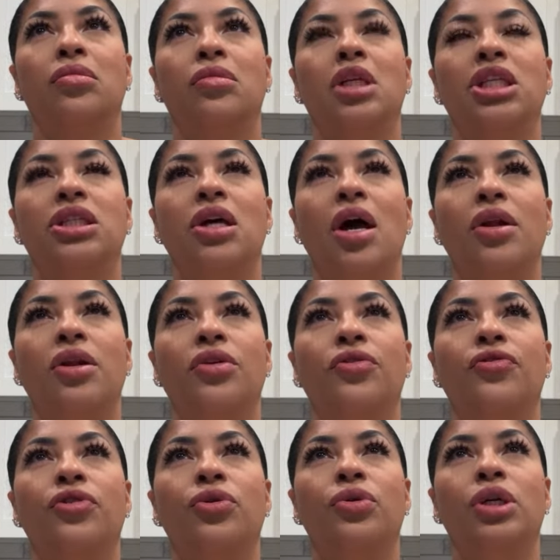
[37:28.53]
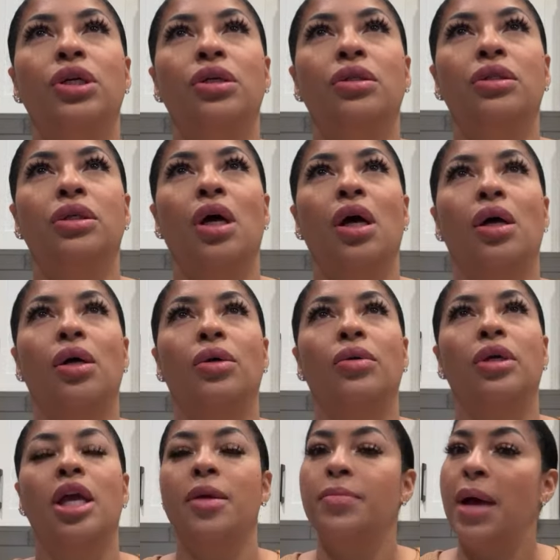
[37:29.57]
It started a few years ago.
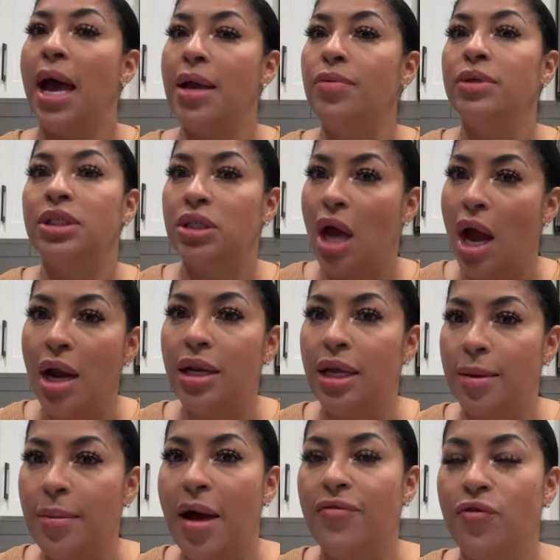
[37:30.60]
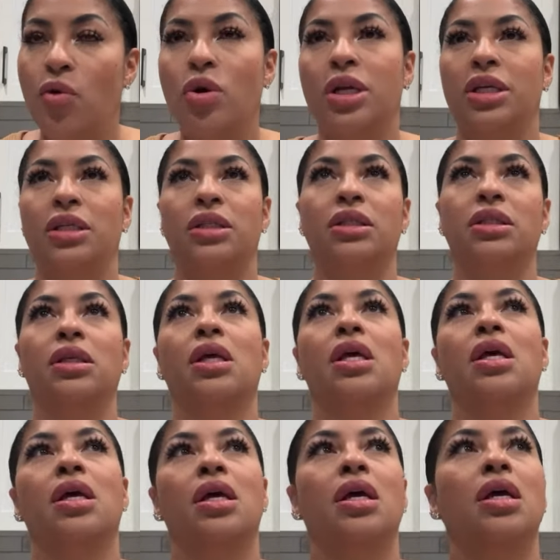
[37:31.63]
In my, it was started in my 40s.
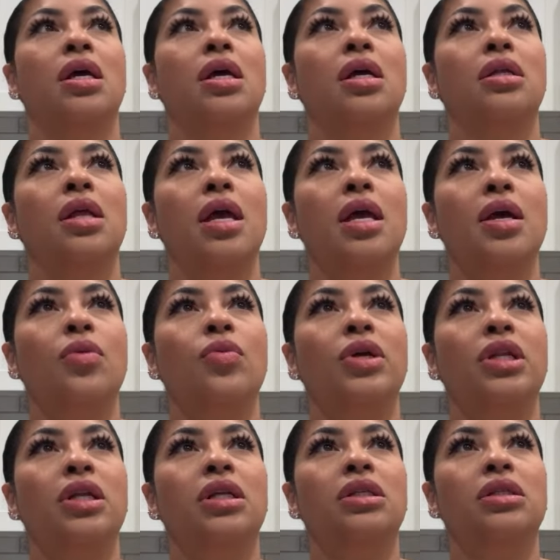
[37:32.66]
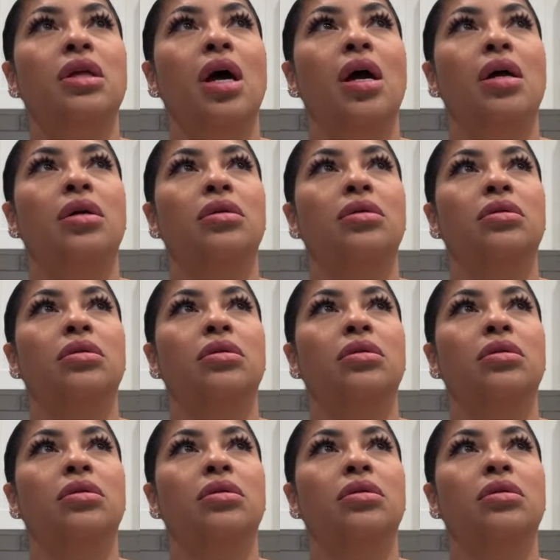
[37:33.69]
Damn, when did it start?